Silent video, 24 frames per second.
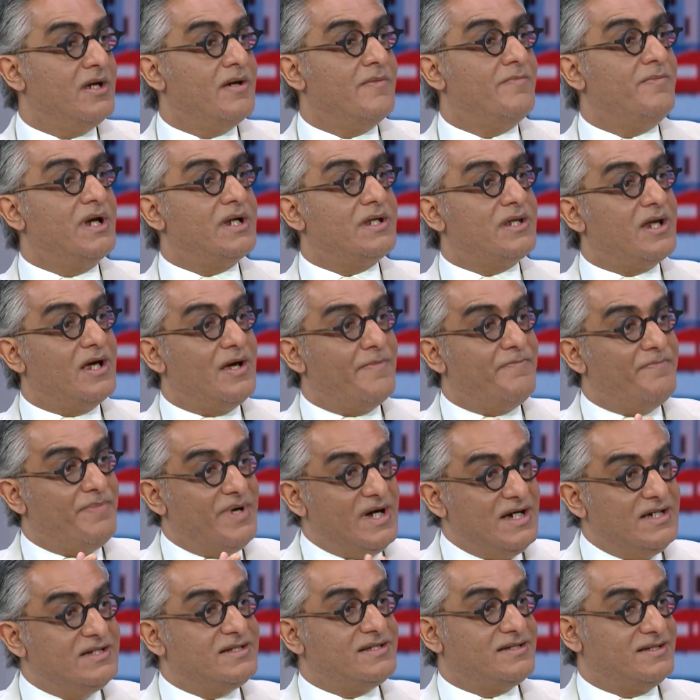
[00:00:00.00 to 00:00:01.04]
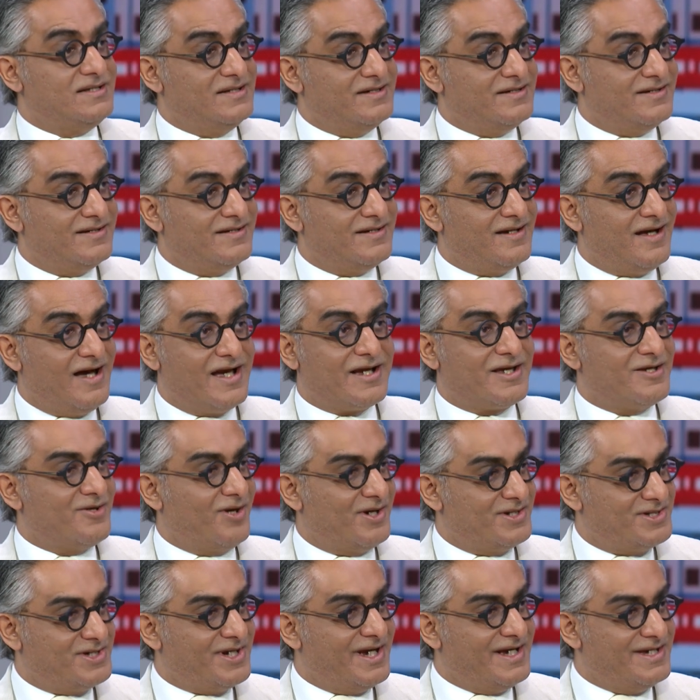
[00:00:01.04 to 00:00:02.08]
But a person, I
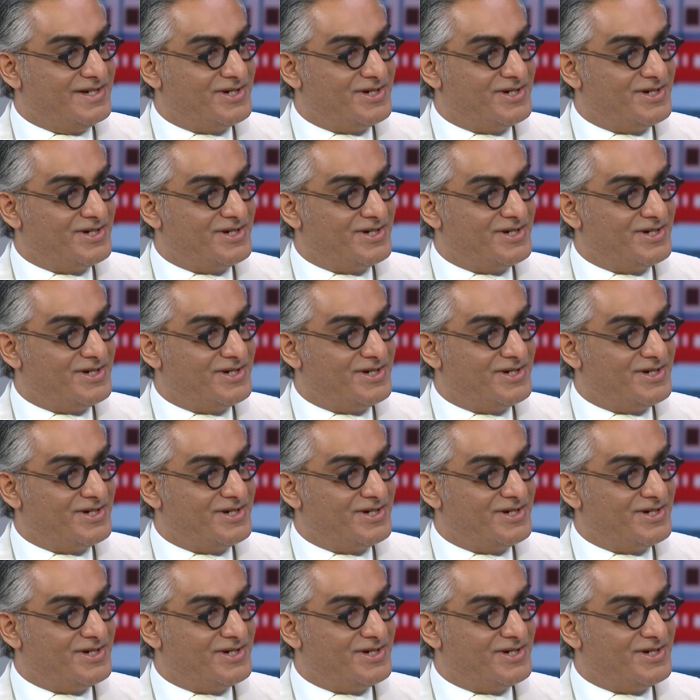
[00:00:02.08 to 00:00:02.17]
cannot change.